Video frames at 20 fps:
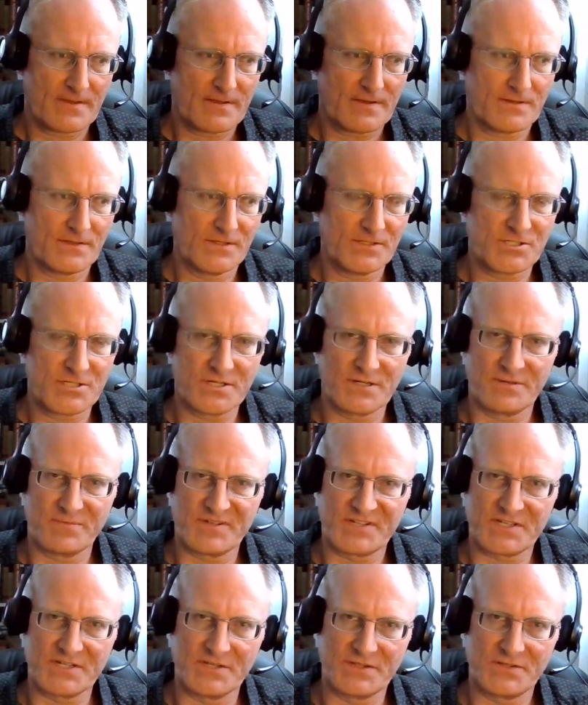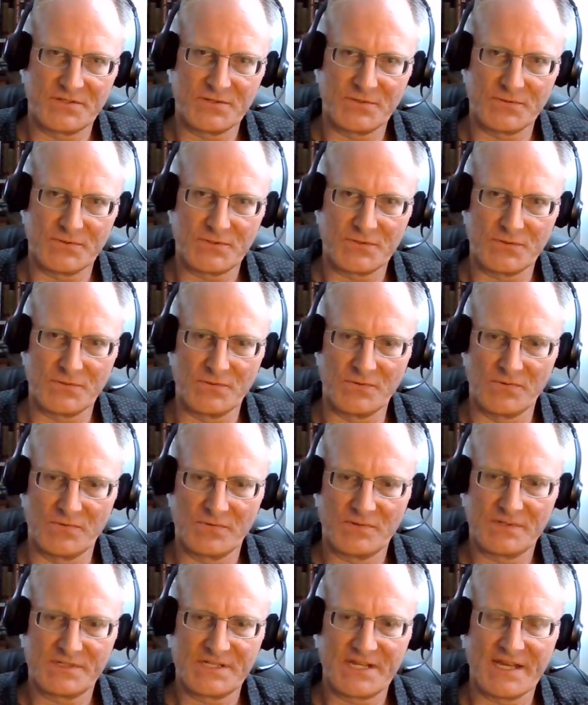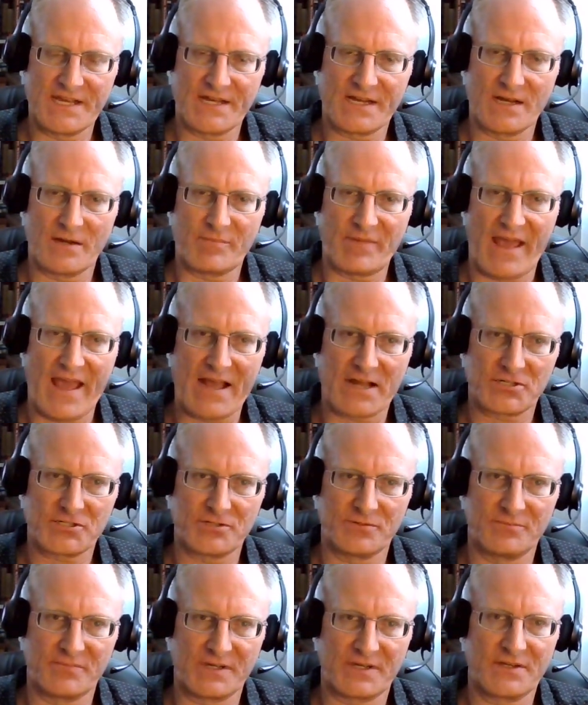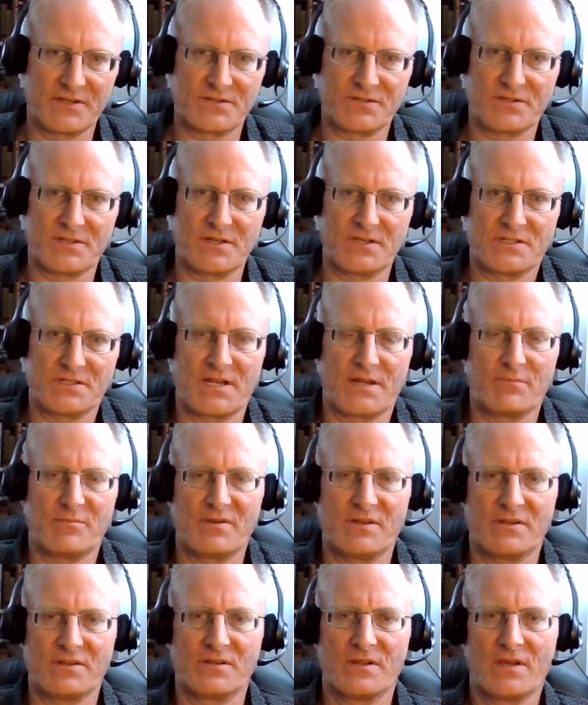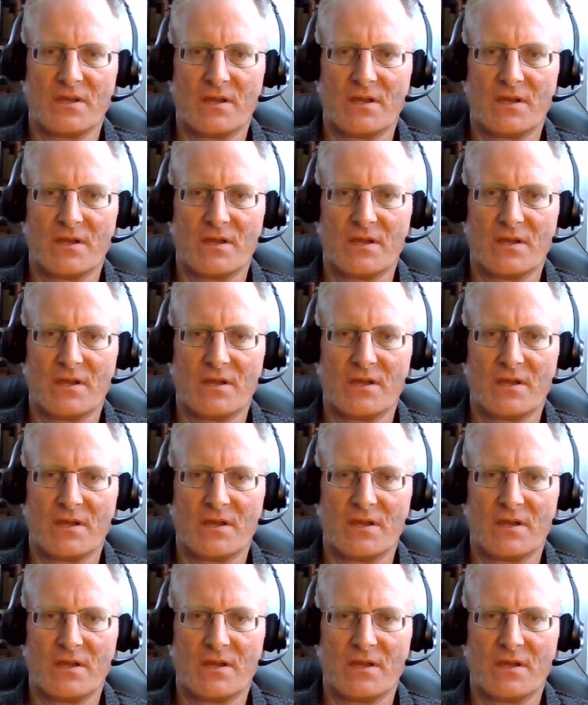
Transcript: legitimacy to take up action because this had been